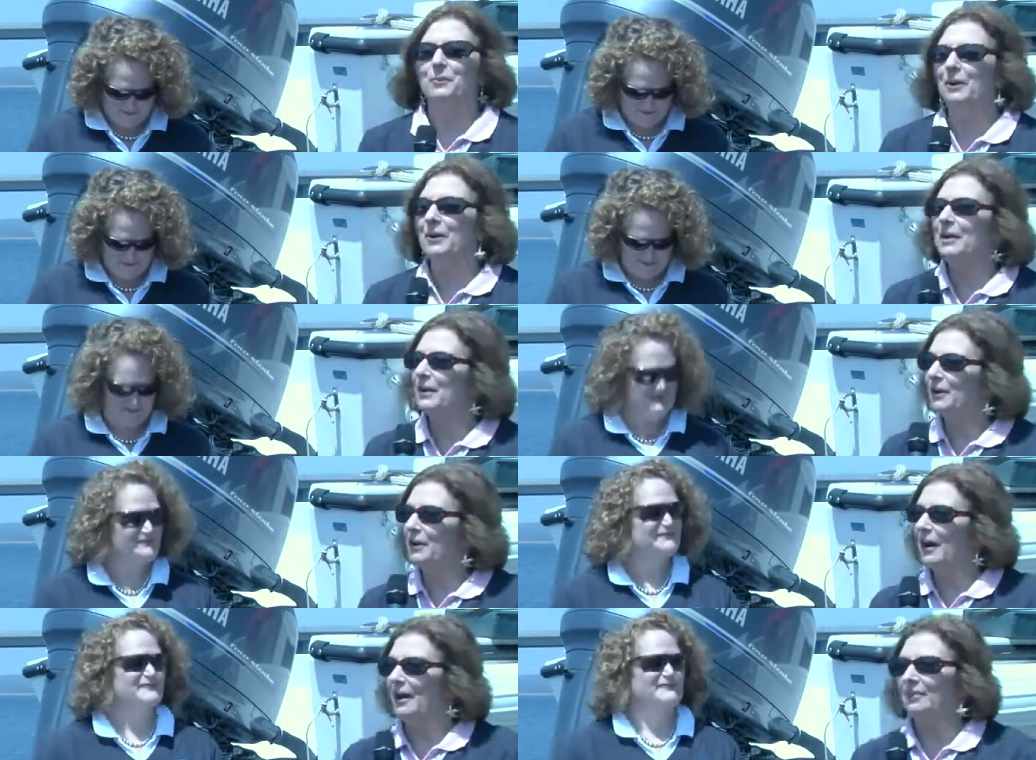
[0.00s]
Speaker 1: We're
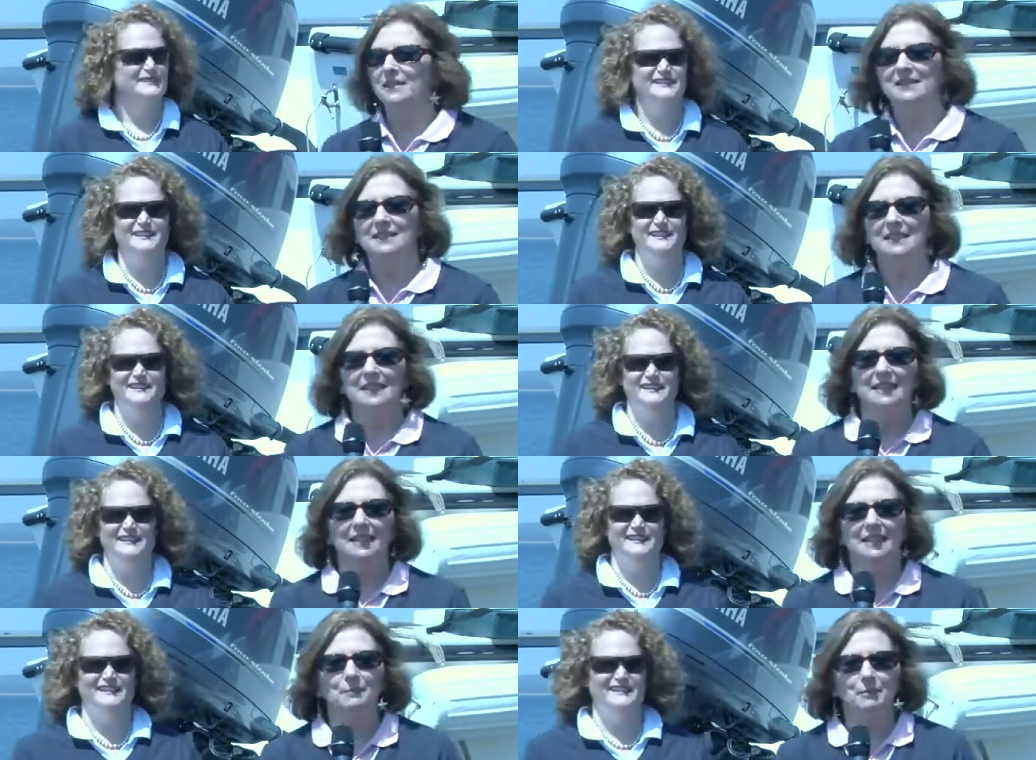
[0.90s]
here at the
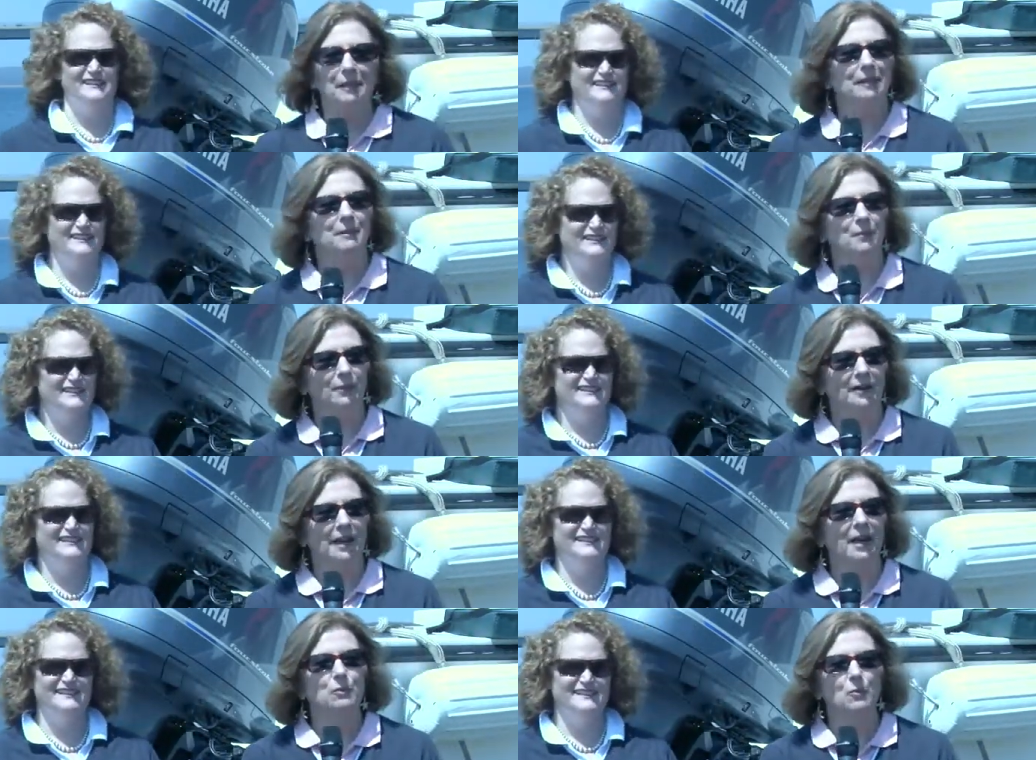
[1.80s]
DEEP
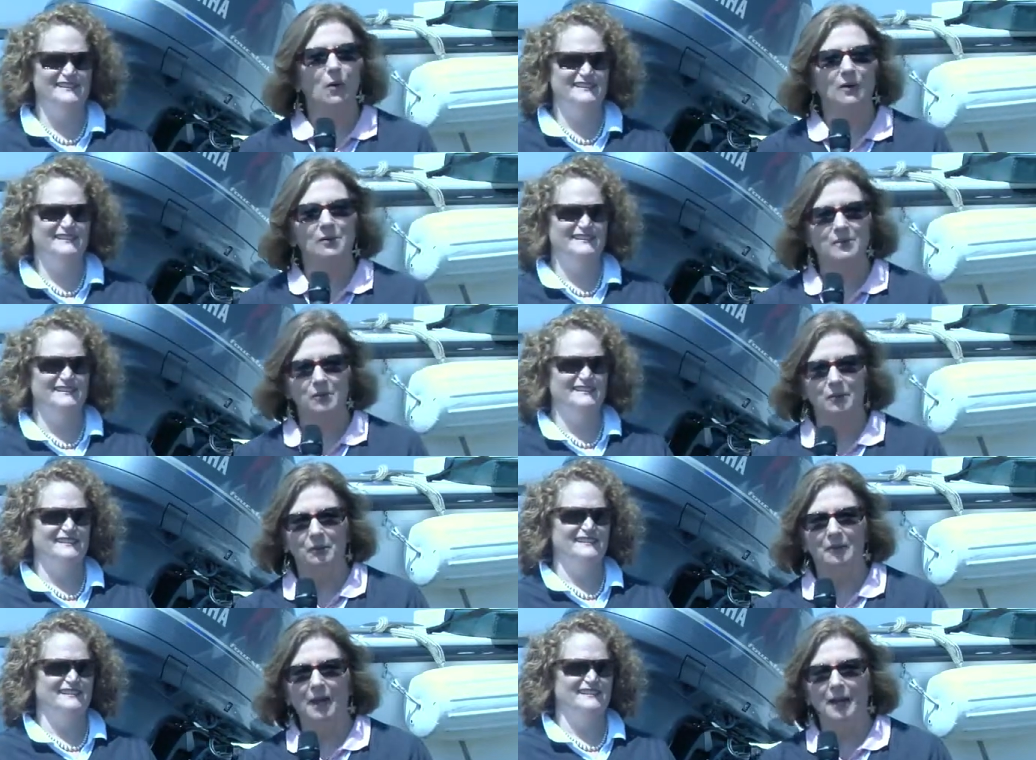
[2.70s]
Marine Headquarters in
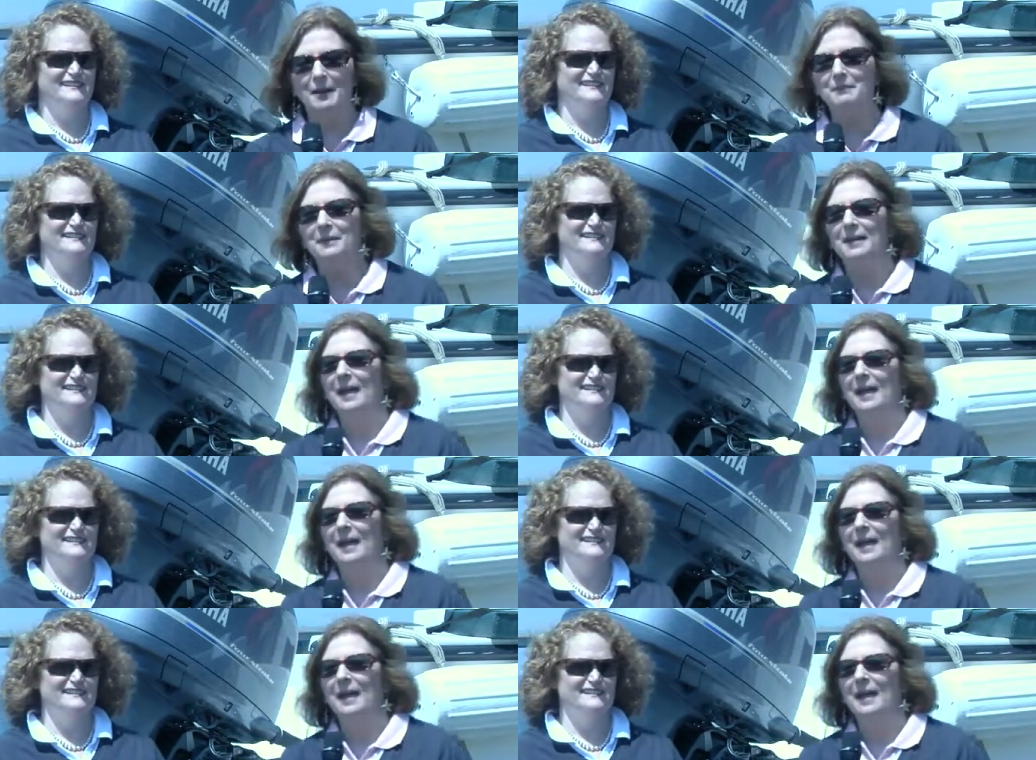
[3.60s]
Old Lyme,